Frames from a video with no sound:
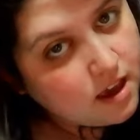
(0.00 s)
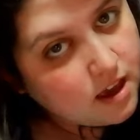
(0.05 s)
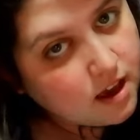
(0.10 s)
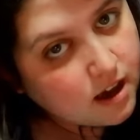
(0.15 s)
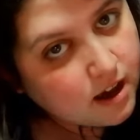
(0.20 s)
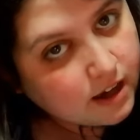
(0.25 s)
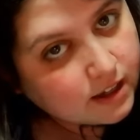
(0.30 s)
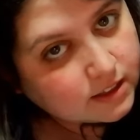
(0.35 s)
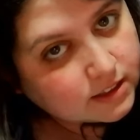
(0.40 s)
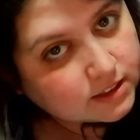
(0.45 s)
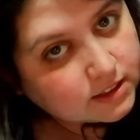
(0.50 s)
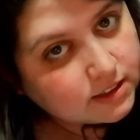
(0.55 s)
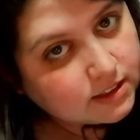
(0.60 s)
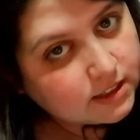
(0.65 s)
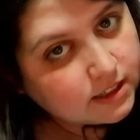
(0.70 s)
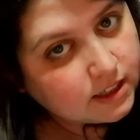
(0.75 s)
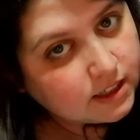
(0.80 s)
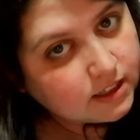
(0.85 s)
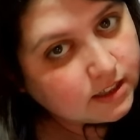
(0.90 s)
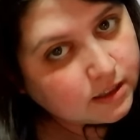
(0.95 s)
as
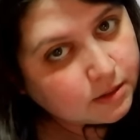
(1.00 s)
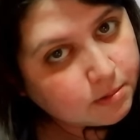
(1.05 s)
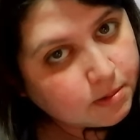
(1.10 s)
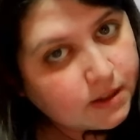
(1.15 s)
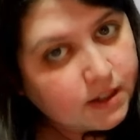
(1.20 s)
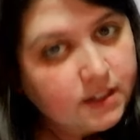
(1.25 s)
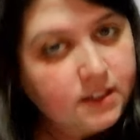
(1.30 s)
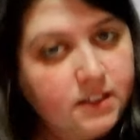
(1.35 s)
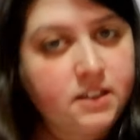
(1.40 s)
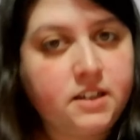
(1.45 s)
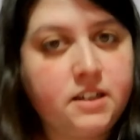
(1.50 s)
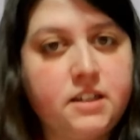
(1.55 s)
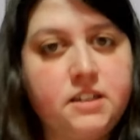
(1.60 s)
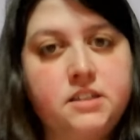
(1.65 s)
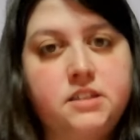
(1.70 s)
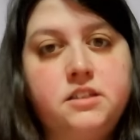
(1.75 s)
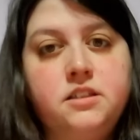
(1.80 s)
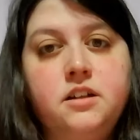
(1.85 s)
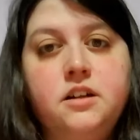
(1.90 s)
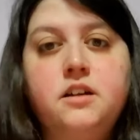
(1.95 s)
dependent
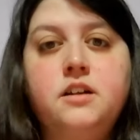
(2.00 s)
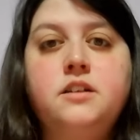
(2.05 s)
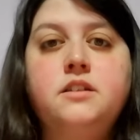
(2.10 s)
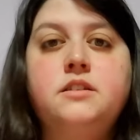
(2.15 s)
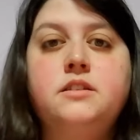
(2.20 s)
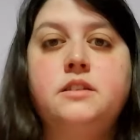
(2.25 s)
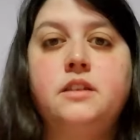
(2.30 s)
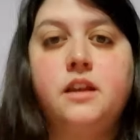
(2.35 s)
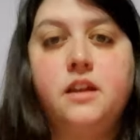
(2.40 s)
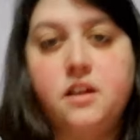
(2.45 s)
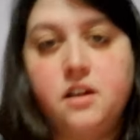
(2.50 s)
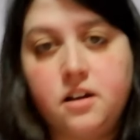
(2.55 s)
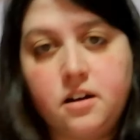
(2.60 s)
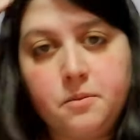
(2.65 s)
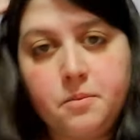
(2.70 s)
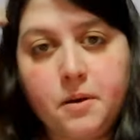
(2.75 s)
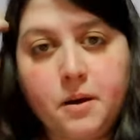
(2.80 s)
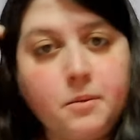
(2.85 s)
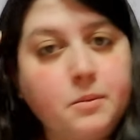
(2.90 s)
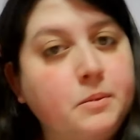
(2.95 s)
as dogs. They
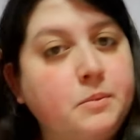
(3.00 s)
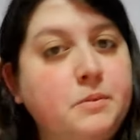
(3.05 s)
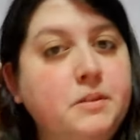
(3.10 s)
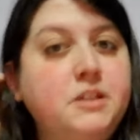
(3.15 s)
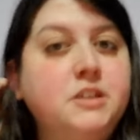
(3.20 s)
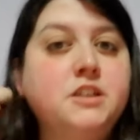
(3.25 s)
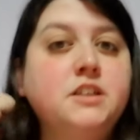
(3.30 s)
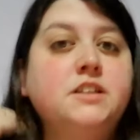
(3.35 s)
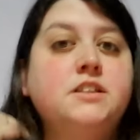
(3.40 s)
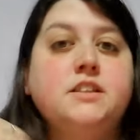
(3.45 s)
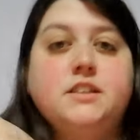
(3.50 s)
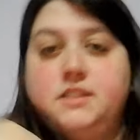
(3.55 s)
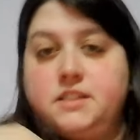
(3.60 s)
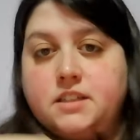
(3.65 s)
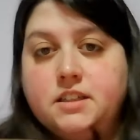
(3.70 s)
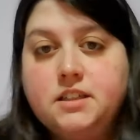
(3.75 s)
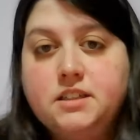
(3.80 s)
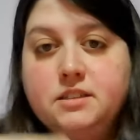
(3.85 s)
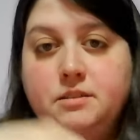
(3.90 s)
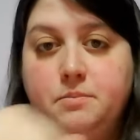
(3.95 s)
are probably just as
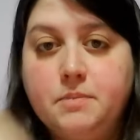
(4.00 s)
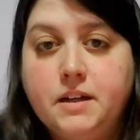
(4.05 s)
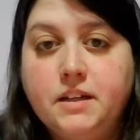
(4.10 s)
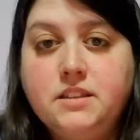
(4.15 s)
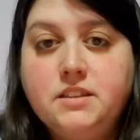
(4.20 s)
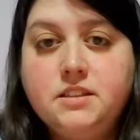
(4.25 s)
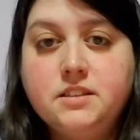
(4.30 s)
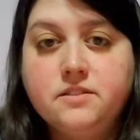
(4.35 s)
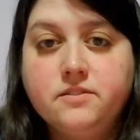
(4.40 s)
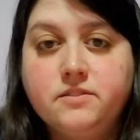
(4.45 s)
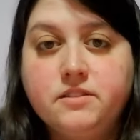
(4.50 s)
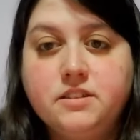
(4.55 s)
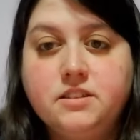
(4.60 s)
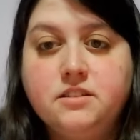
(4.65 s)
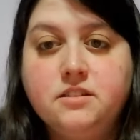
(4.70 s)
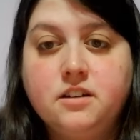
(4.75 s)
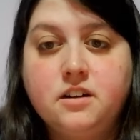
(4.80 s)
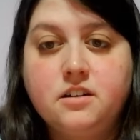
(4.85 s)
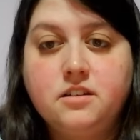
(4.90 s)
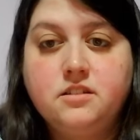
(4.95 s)
expensive as
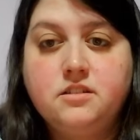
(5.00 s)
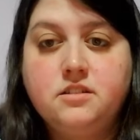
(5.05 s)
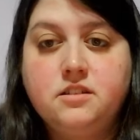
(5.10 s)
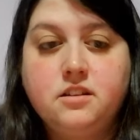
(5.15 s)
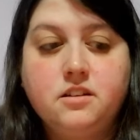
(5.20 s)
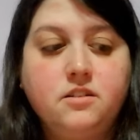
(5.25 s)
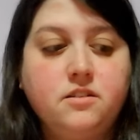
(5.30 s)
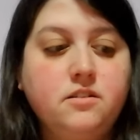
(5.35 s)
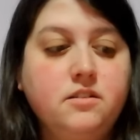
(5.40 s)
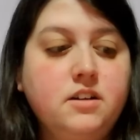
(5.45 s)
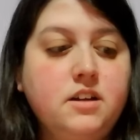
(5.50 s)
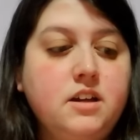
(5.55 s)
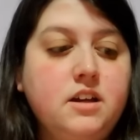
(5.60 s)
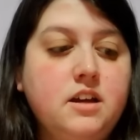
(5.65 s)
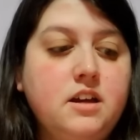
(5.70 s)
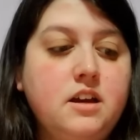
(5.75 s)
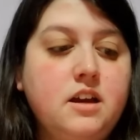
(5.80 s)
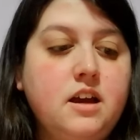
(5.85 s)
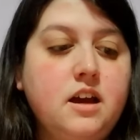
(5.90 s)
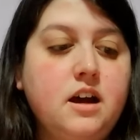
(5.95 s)
dogs, though.
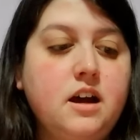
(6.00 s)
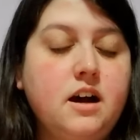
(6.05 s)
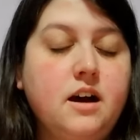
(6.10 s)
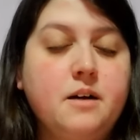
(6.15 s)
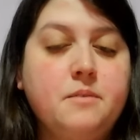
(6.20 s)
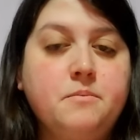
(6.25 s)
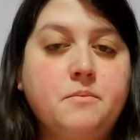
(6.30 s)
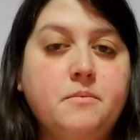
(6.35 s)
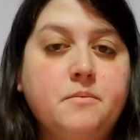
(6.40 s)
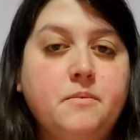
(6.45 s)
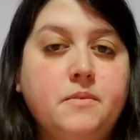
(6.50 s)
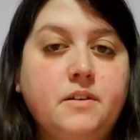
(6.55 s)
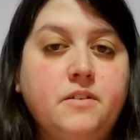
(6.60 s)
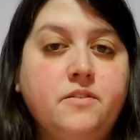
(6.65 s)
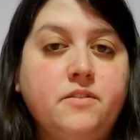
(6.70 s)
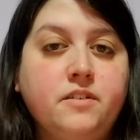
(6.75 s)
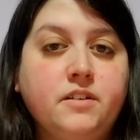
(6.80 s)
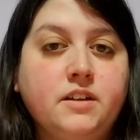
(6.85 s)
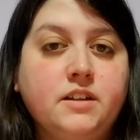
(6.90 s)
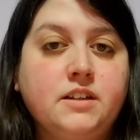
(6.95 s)

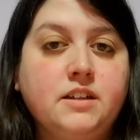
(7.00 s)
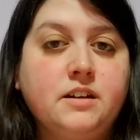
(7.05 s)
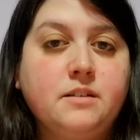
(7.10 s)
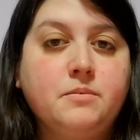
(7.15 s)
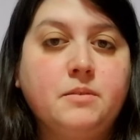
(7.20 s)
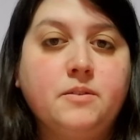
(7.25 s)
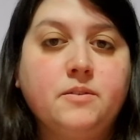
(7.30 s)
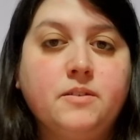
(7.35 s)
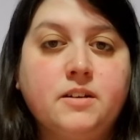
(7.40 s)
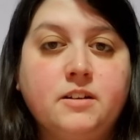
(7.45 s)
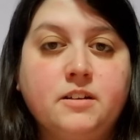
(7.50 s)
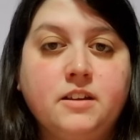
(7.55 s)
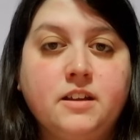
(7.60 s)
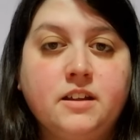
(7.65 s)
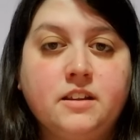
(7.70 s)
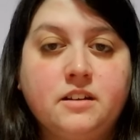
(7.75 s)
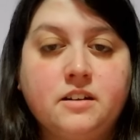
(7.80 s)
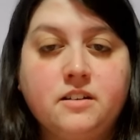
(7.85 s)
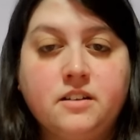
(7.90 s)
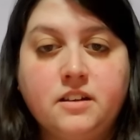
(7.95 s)
If you could tell me one or the
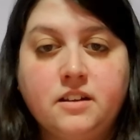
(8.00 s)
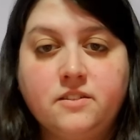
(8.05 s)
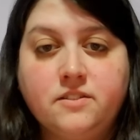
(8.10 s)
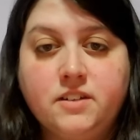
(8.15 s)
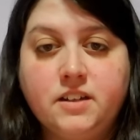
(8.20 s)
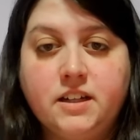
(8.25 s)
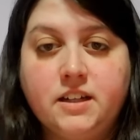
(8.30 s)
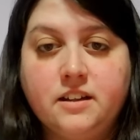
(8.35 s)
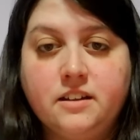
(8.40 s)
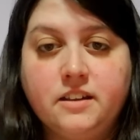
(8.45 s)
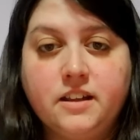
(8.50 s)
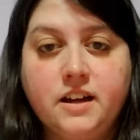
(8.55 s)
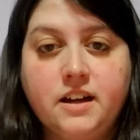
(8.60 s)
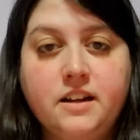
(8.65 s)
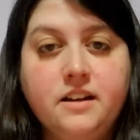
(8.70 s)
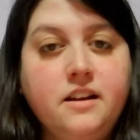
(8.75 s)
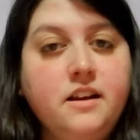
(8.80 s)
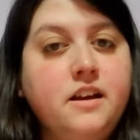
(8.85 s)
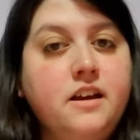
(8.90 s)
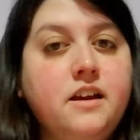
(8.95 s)
other, I'd love to hear
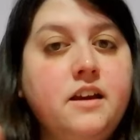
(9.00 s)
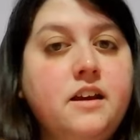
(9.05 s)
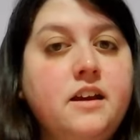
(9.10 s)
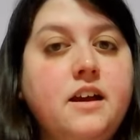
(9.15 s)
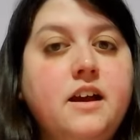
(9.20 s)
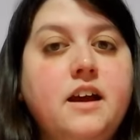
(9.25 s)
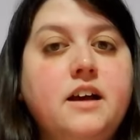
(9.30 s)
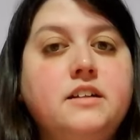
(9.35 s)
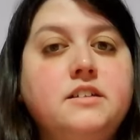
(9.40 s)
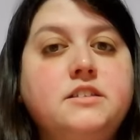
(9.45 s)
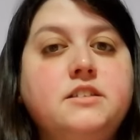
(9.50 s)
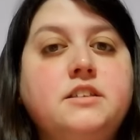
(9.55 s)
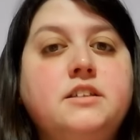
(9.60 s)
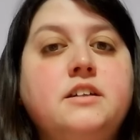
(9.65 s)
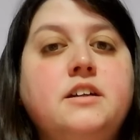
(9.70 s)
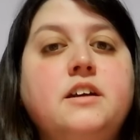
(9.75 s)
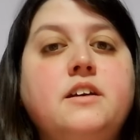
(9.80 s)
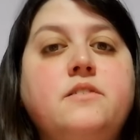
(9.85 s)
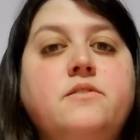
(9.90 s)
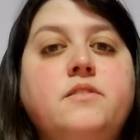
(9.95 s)
that answer.
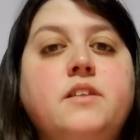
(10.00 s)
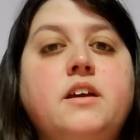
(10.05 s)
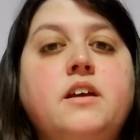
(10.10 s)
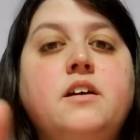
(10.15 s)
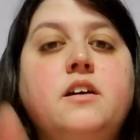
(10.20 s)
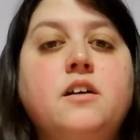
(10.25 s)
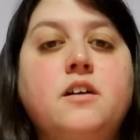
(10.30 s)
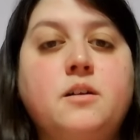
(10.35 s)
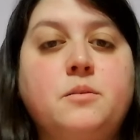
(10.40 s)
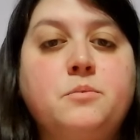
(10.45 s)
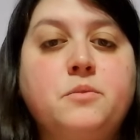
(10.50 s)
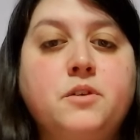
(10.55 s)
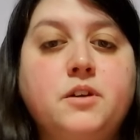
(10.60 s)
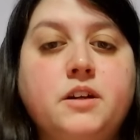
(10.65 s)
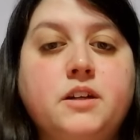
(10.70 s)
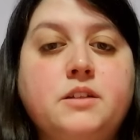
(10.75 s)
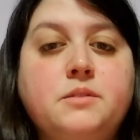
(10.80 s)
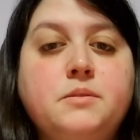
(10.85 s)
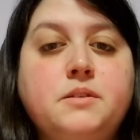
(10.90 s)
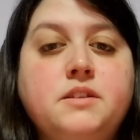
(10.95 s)
If they are more
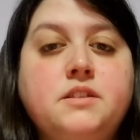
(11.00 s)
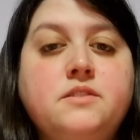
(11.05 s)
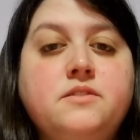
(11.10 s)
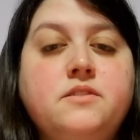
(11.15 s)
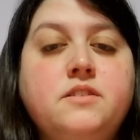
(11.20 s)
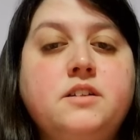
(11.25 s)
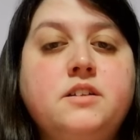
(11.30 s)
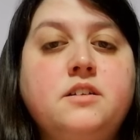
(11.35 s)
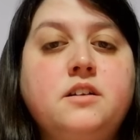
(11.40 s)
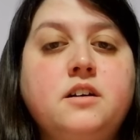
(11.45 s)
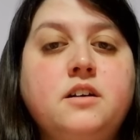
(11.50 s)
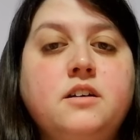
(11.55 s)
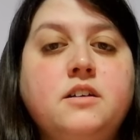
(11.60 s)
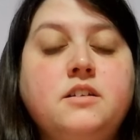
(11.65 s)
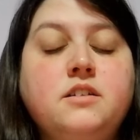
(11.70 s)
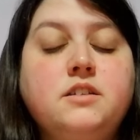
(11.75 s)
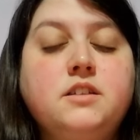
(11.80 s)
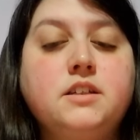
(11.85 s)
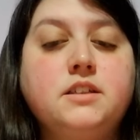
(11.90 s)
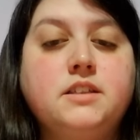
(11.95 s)
expensive than
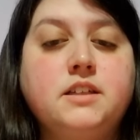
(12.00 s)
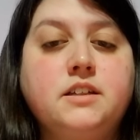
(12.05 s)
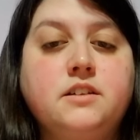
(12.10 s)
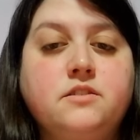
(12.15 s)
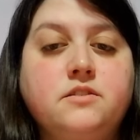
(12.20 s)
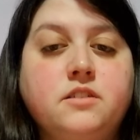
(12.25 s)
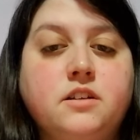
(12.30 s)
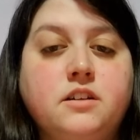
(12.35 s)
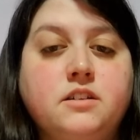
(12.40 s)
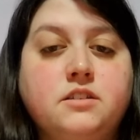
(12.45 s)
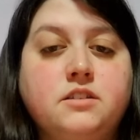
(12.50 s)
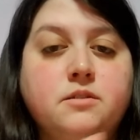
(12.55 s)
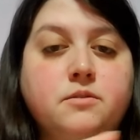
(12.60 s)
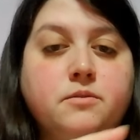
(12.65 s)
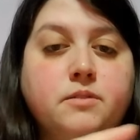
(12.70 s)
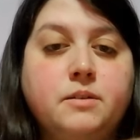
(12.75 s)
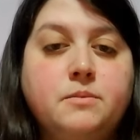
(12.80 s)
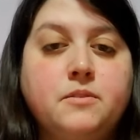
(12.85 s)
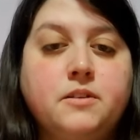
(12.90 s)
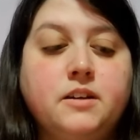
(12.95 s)
dogs, because I know dogs are
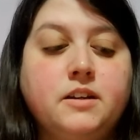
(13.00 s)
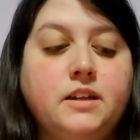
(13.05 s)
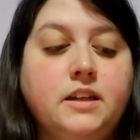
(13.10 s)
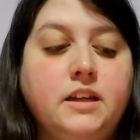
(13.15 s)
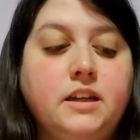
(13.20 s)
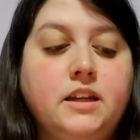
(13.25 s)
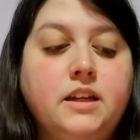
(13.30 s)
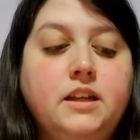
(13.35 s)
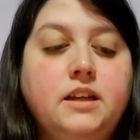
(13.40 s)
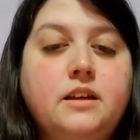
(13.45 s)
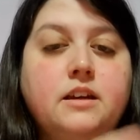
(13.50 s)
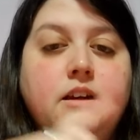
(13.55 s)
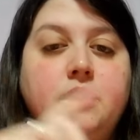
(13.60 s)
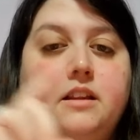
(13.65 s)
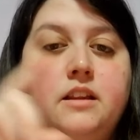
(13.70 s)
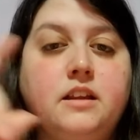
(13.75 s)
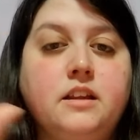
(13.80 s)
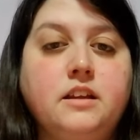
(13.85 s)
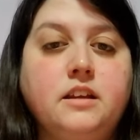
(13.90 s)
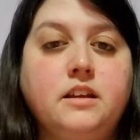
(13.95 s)
way more needy and
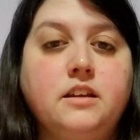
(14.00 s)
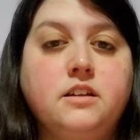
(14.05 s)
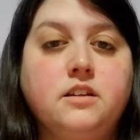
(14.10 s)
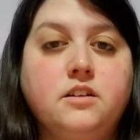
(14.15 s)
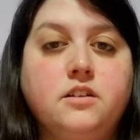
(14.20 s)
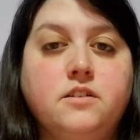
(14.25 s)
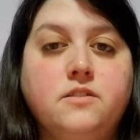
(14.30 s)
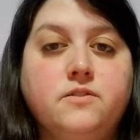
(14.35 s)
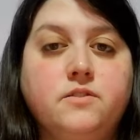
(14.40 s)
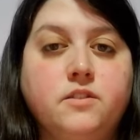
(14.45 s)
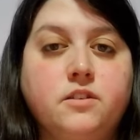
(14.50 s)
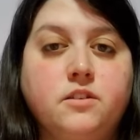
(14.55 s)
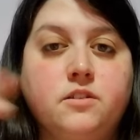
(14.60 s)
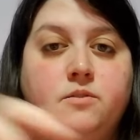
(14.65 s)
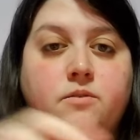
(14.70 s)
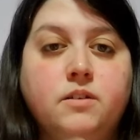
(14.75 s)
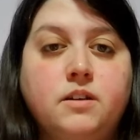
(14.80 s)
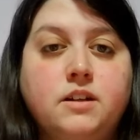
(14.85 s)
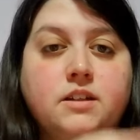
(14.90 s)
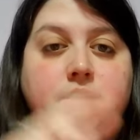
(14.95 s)
they need to go for their
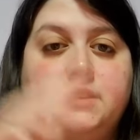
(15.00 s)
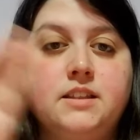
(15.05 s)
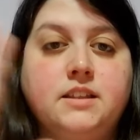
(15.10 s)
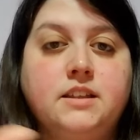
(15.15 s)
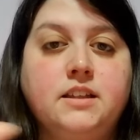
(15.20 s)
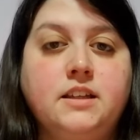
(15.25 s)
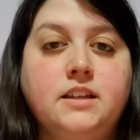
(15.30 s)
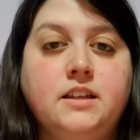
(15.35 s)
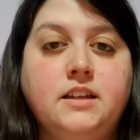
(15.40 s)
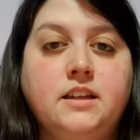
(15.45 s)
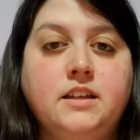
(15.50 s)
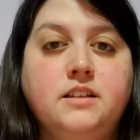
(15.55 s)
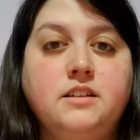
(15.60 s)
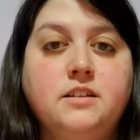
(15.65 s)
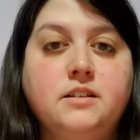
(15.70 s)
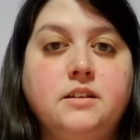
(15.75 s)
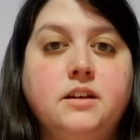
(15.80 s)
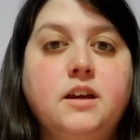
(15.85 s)
walks and they need to